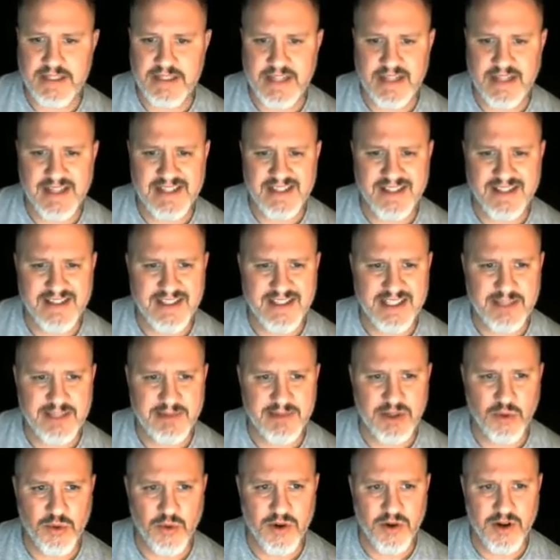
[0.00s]
I like to list them in
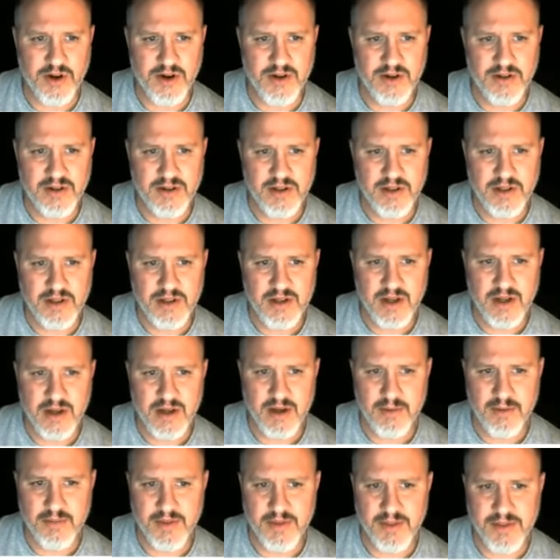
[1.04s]
order,
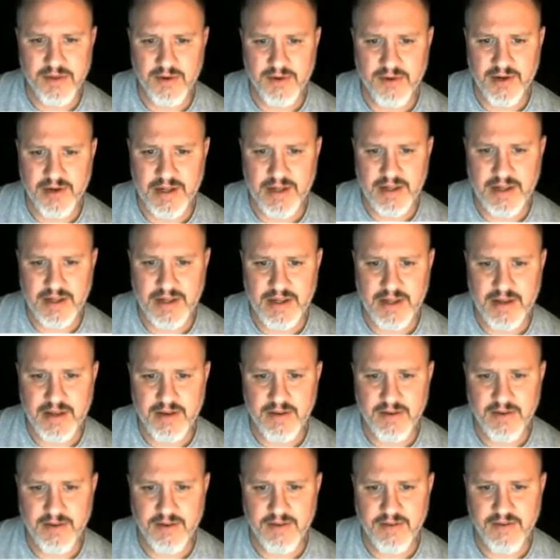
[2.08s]
3,
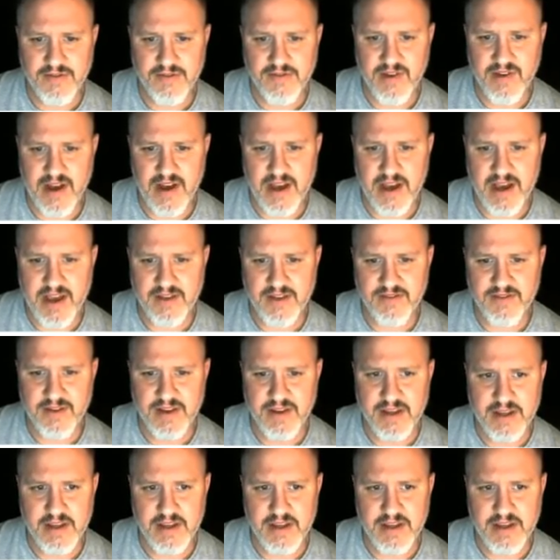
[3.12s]
5,